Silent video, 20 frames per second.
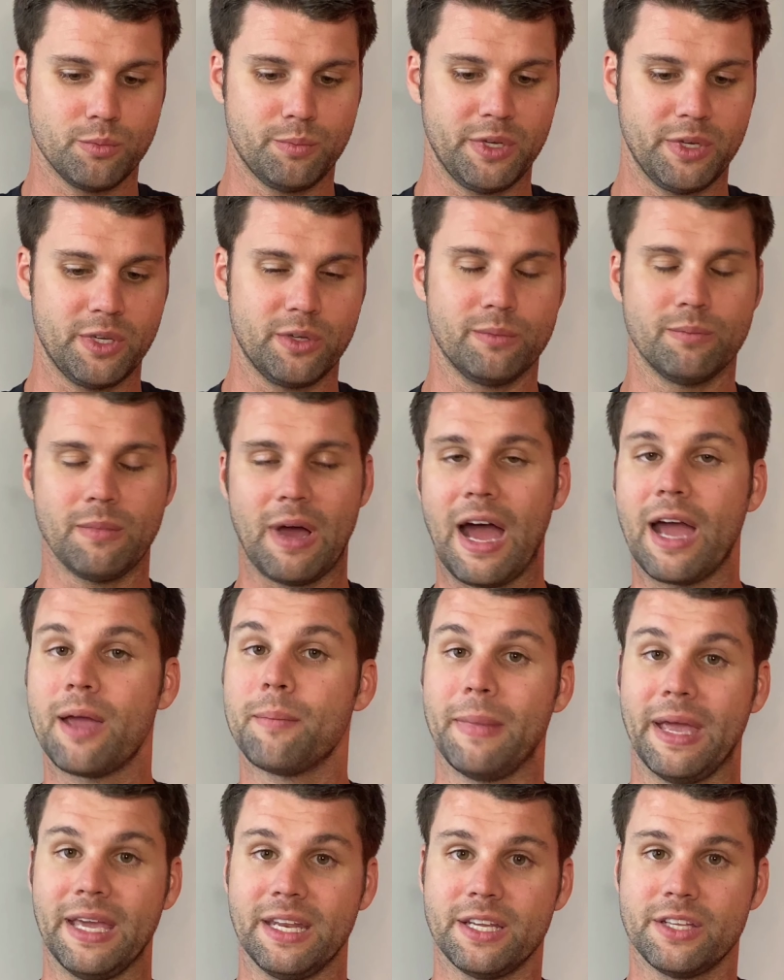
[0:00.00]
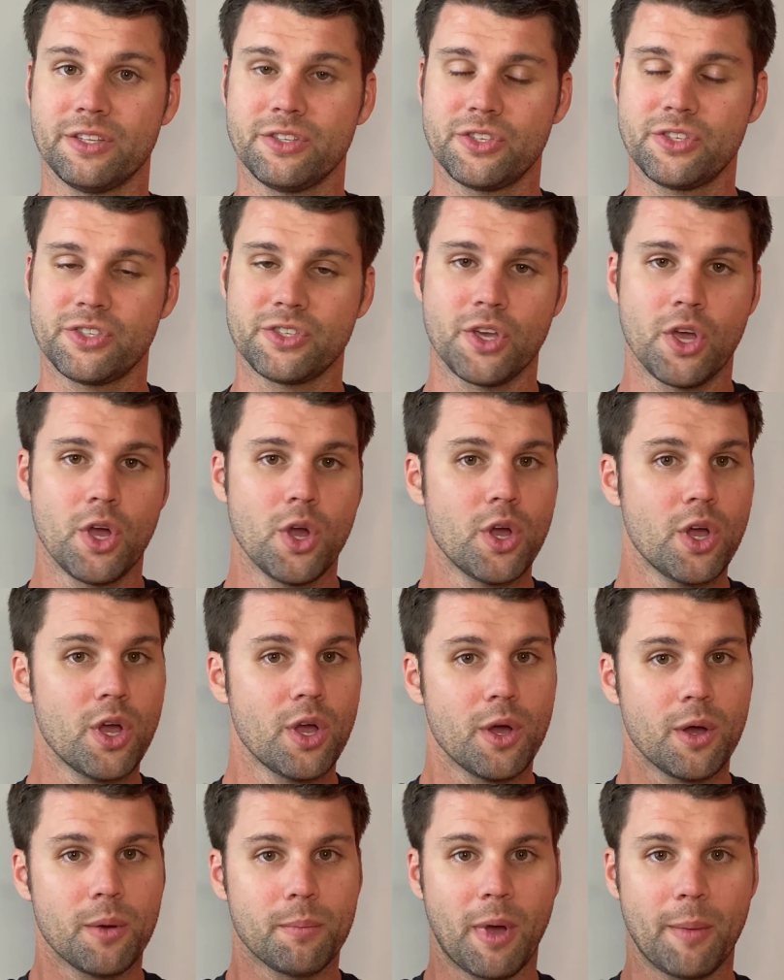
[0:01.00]
be high maintenance.
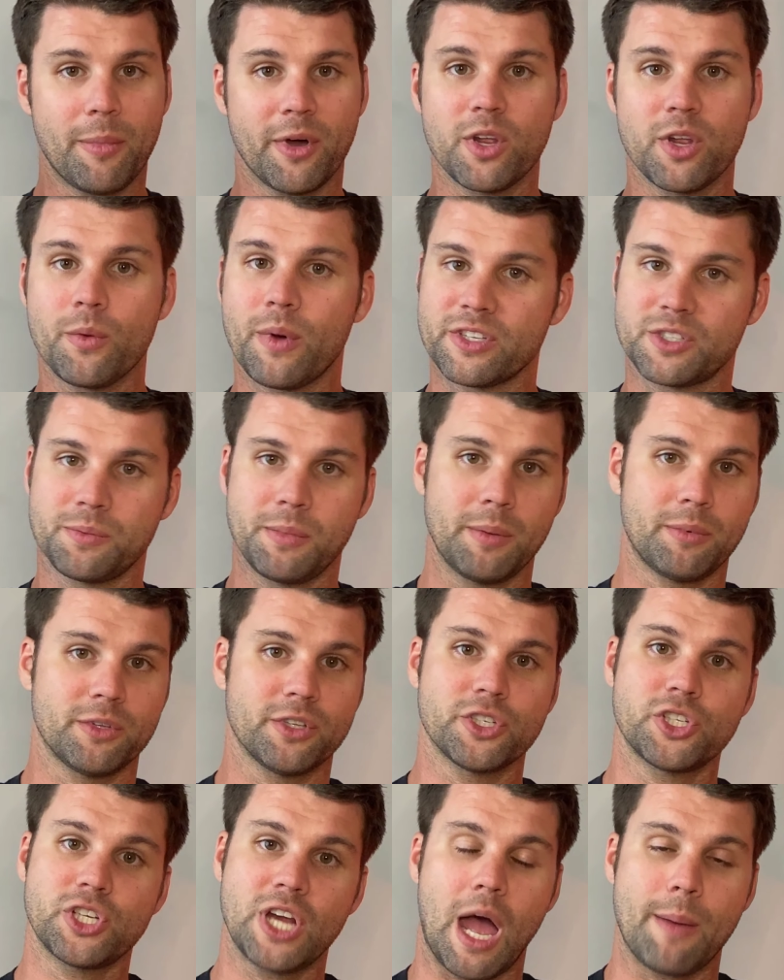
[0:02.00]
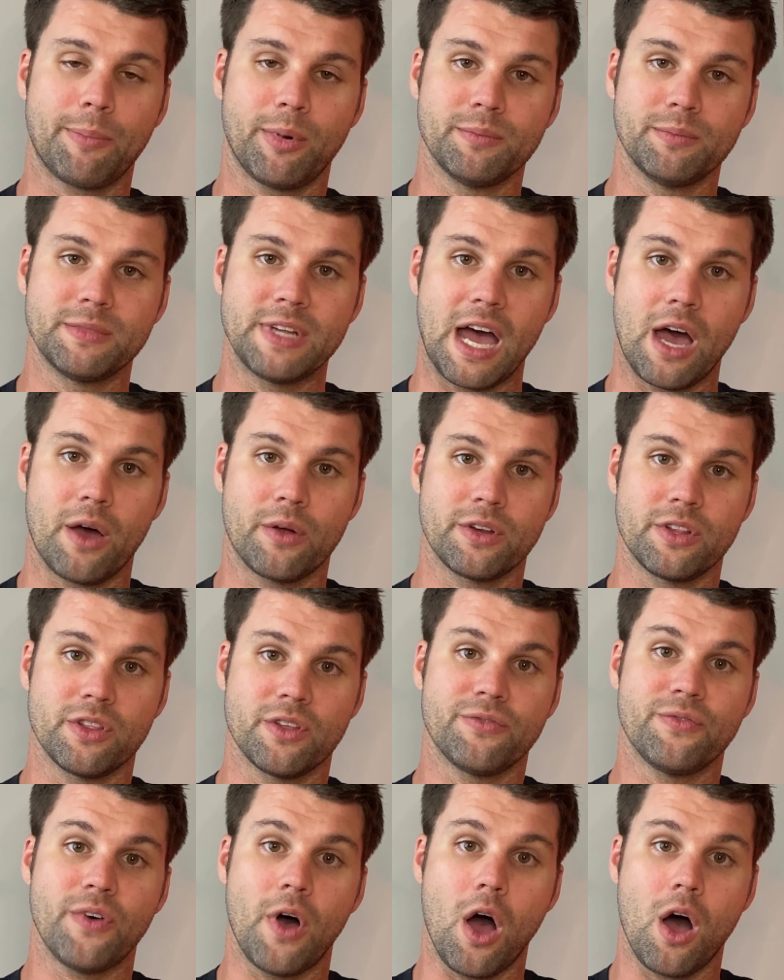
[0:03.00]
My buddy wants to be able to chop them down in the
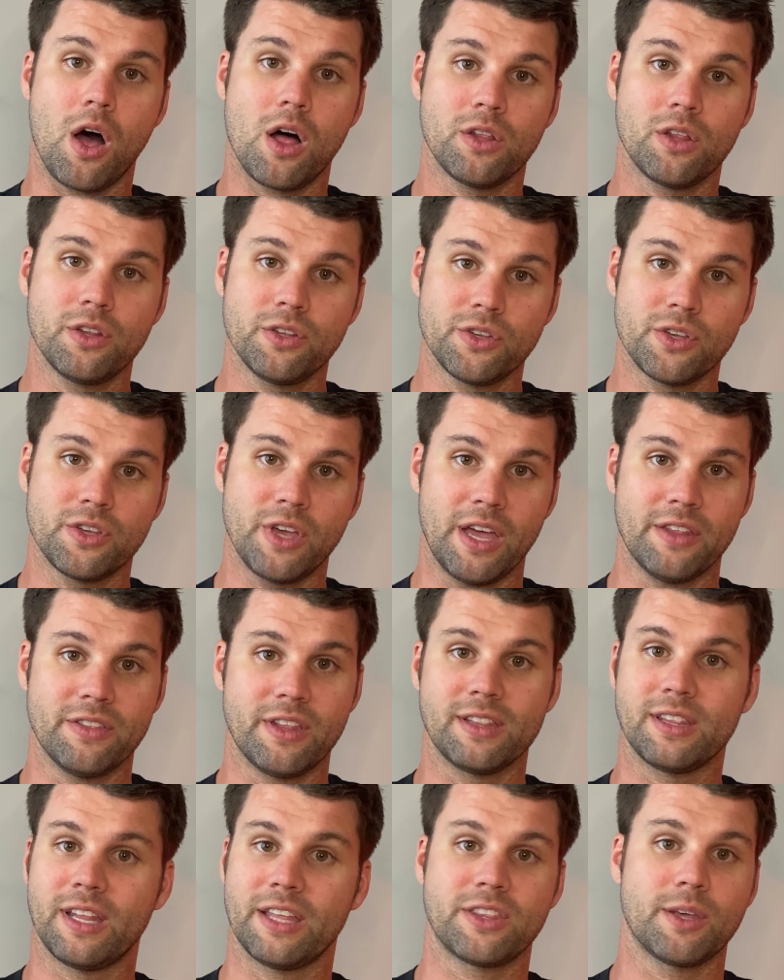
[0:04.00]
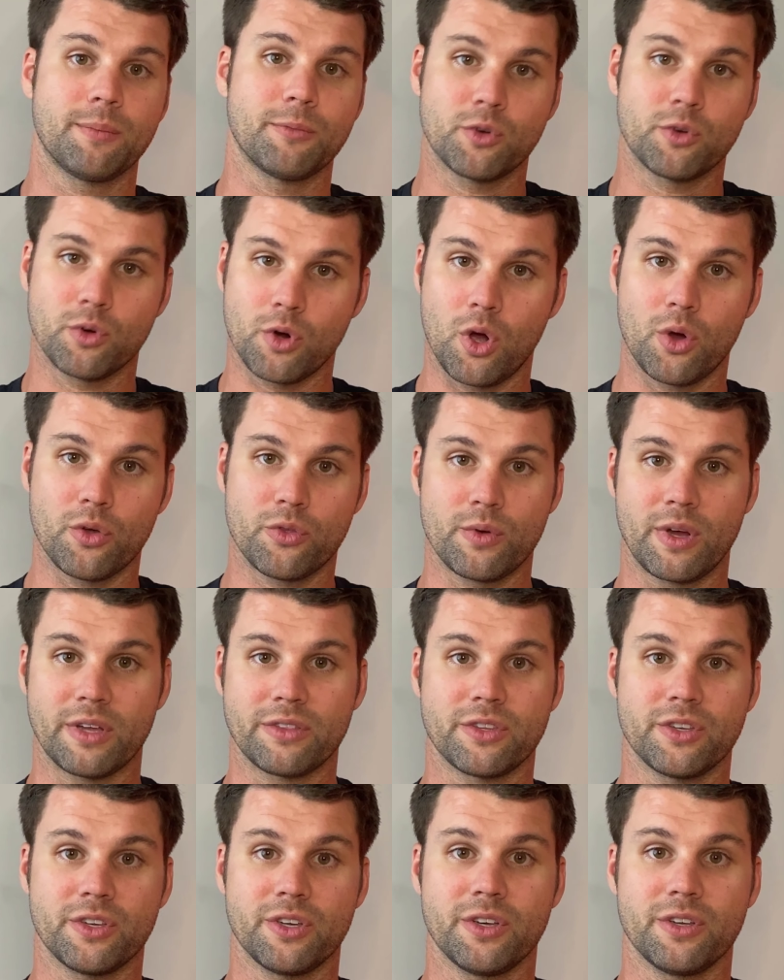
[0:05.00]
fall and then let them grow
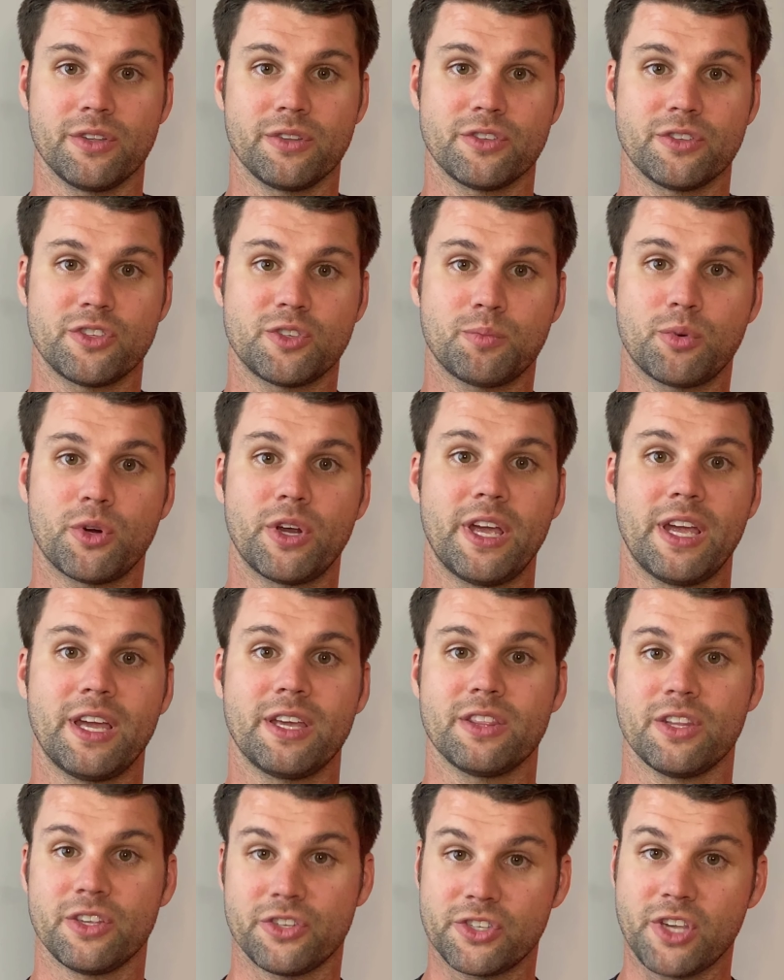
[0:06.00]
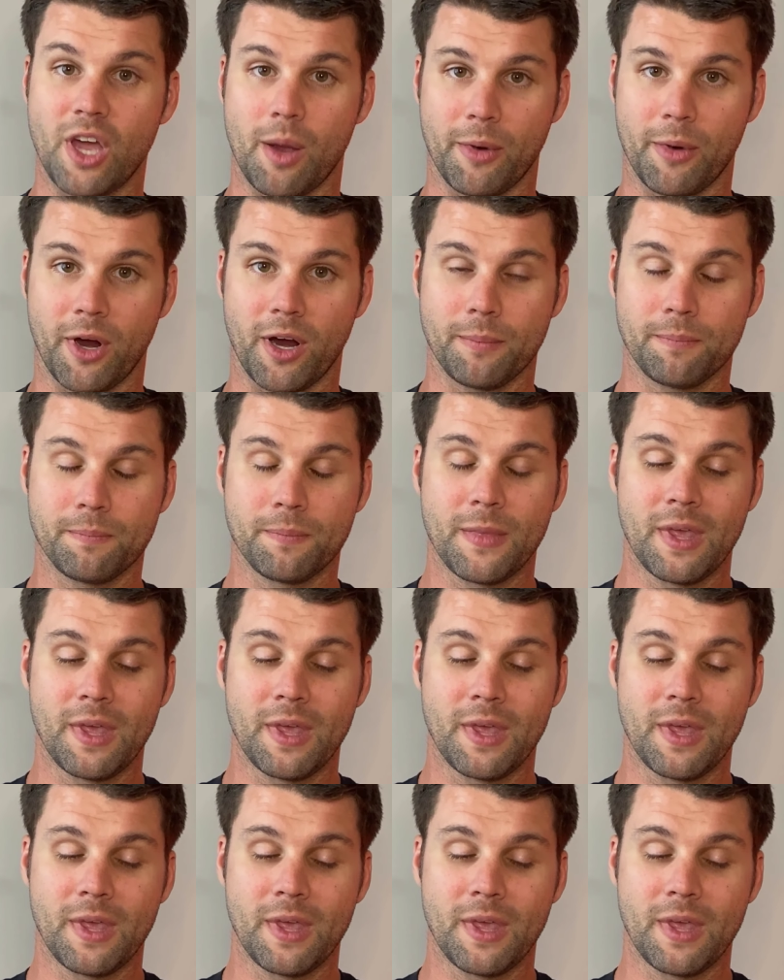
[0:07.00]
throughout the spring and the summer,